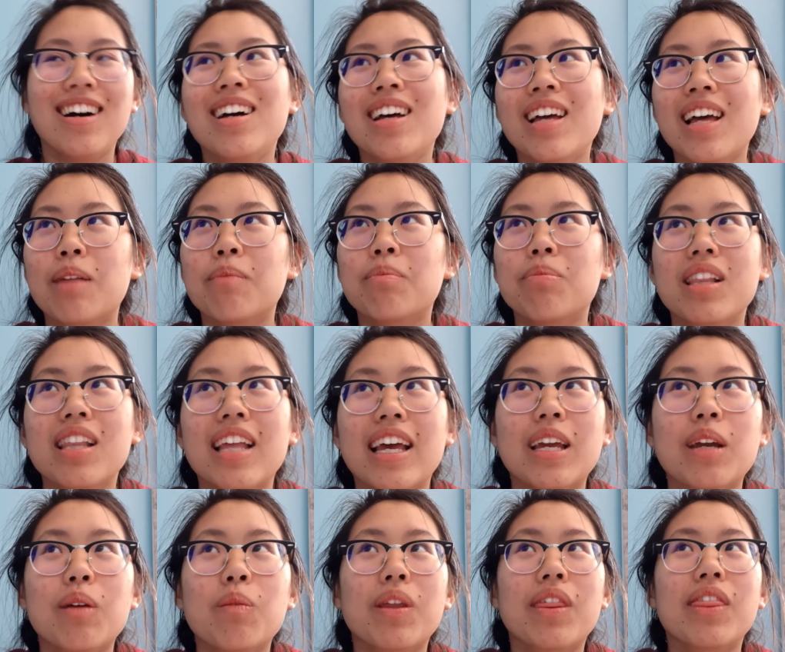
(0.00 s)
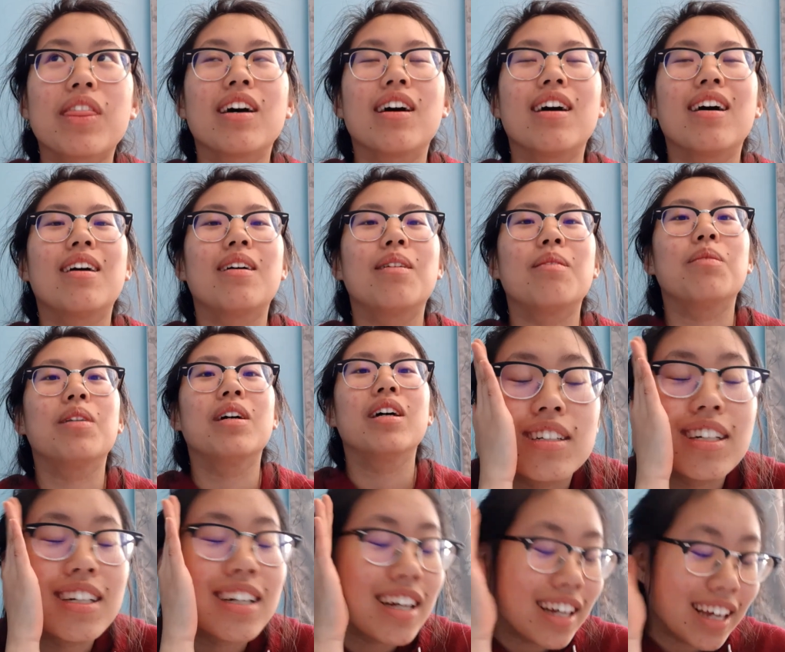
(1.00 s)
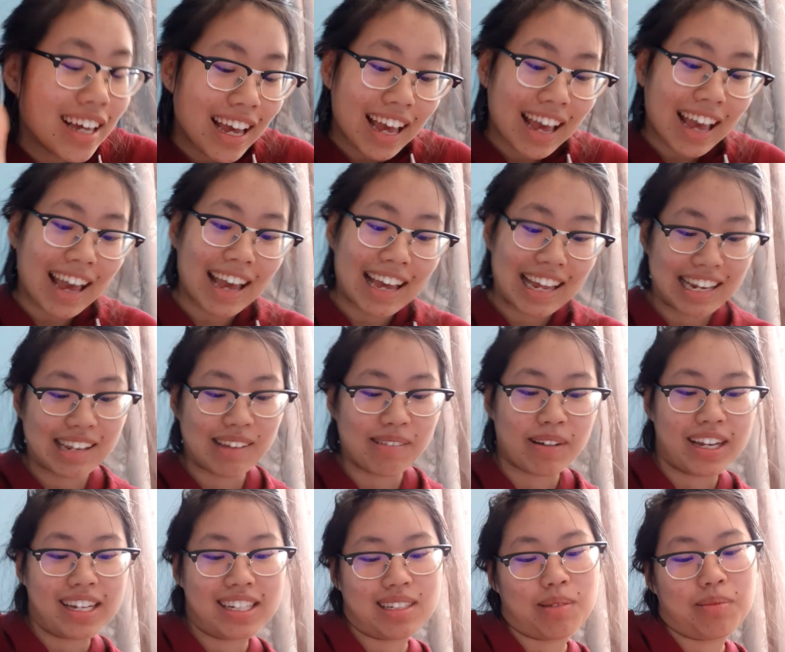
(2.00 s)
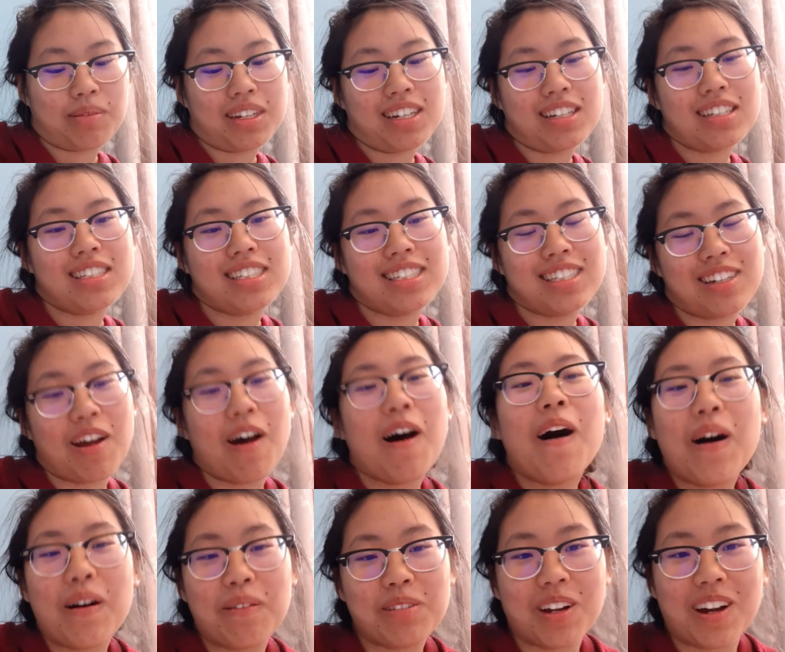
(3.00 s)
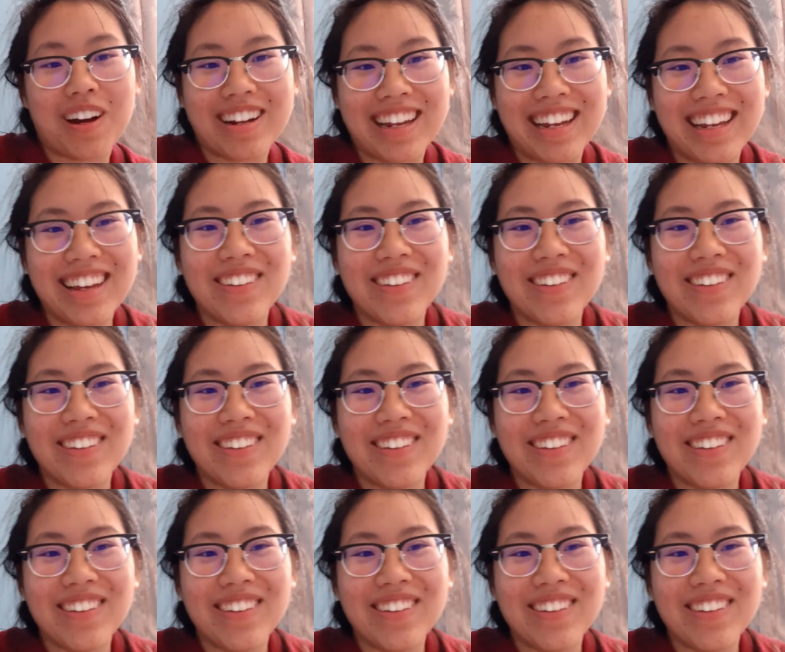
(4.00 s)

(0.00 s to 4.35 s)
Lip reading: and playing with them. Anyways, I'm gonna stop talking